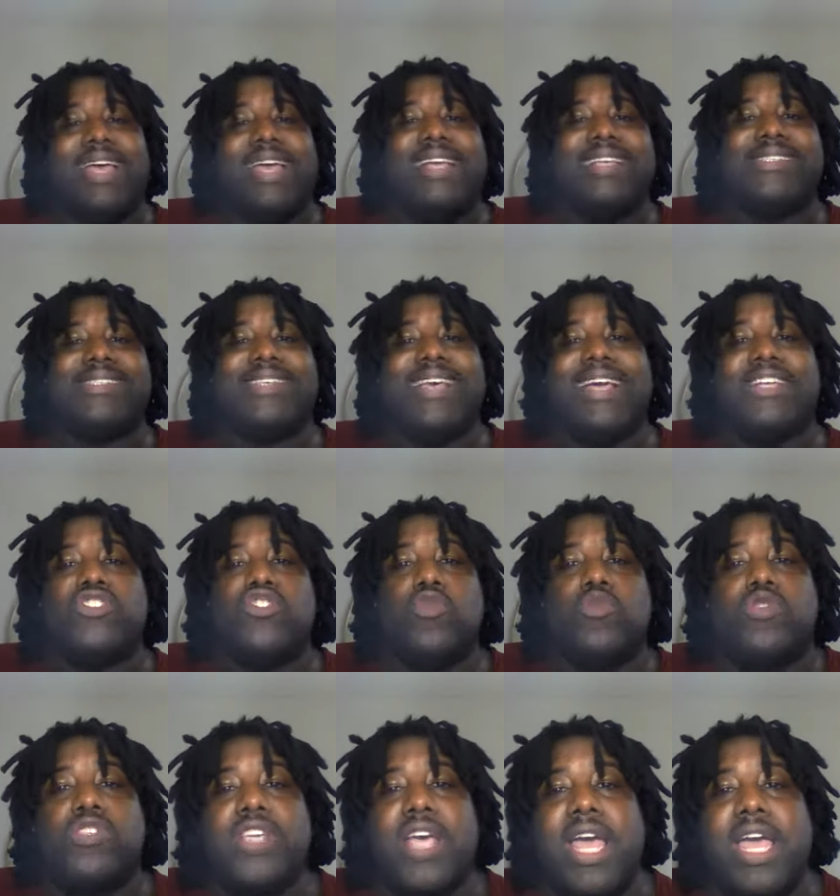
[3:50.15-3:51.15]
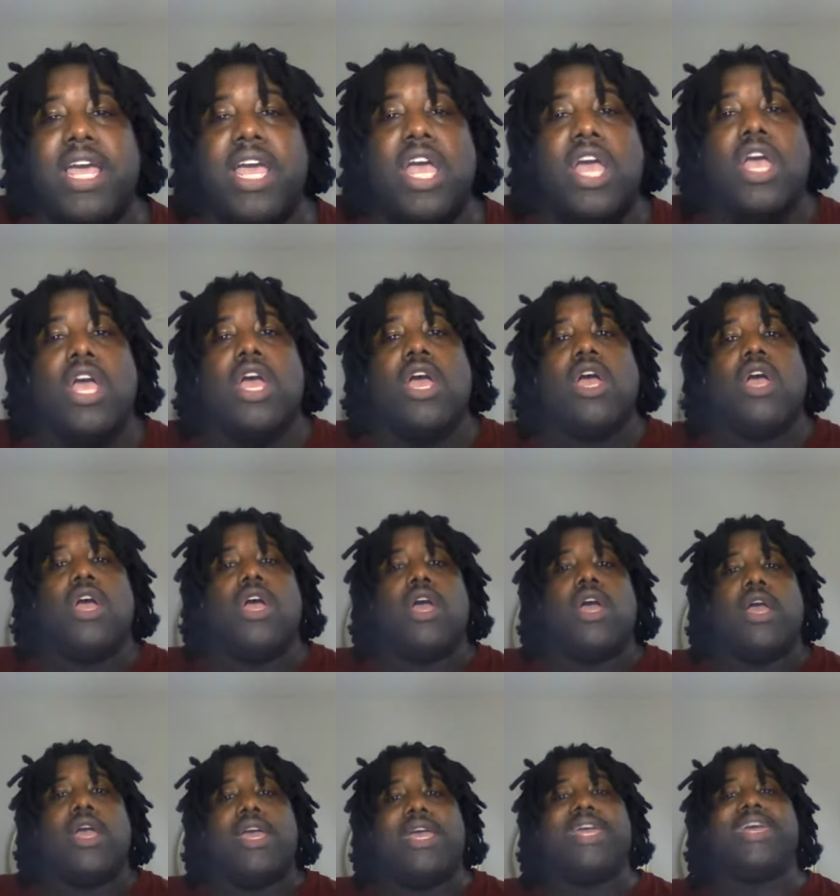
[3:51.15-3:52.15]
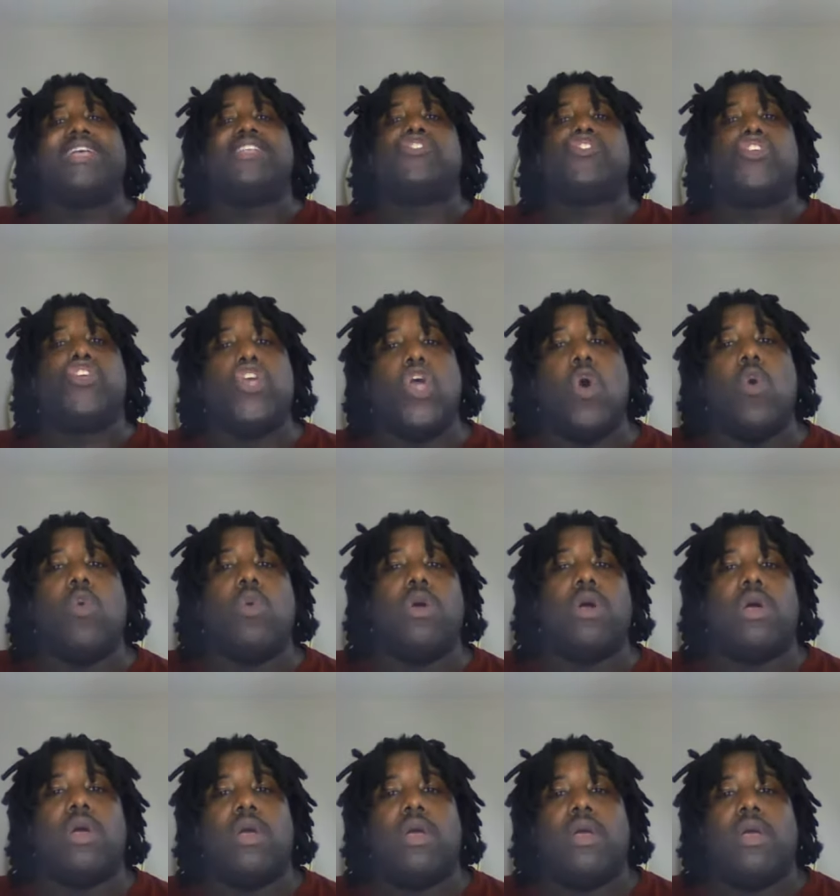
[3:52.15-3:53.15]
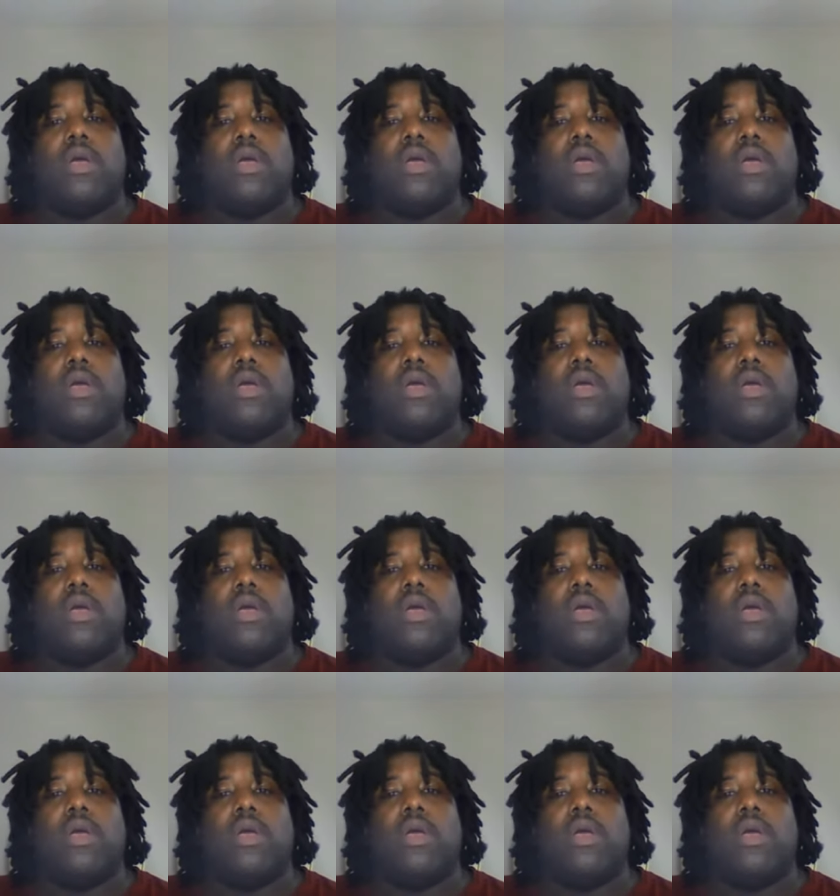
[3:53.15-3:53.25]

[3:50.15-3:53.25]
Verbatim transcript: he said to take his yoke